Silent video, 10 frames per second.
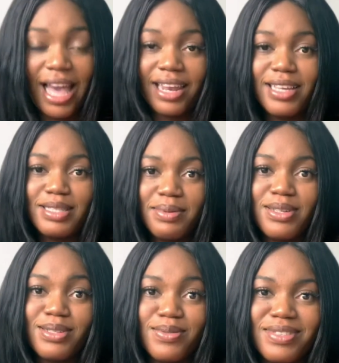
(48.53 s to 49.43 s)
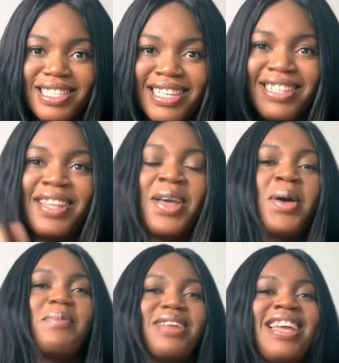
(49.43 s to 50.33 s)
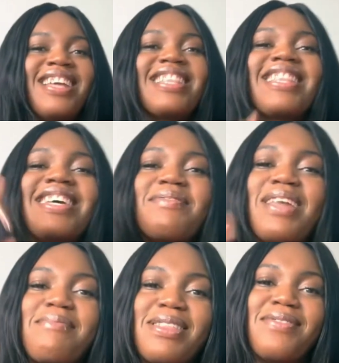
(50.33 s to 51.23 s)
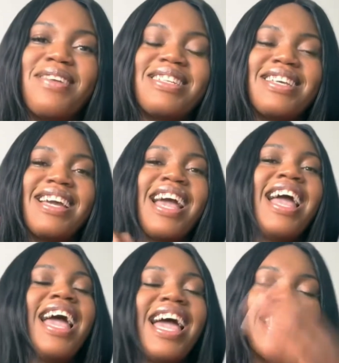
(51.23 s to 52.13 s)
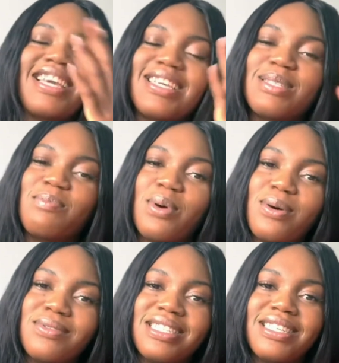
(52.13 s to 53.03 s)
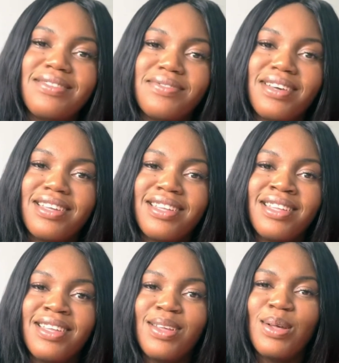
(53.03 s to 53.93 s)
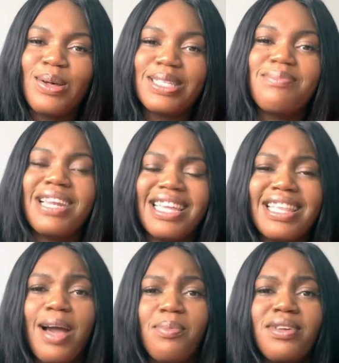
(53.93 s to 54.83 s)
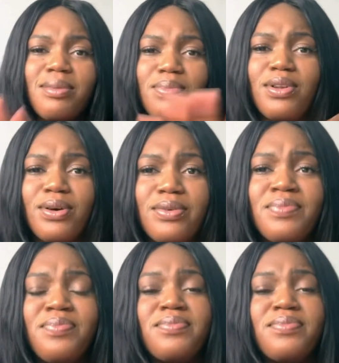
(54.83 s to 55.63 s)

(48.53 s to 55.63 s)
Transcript: ALIEXPRESS, obviously, but the name of the vendor, I think, is BEAUDIVA, something like that. I'll put it below.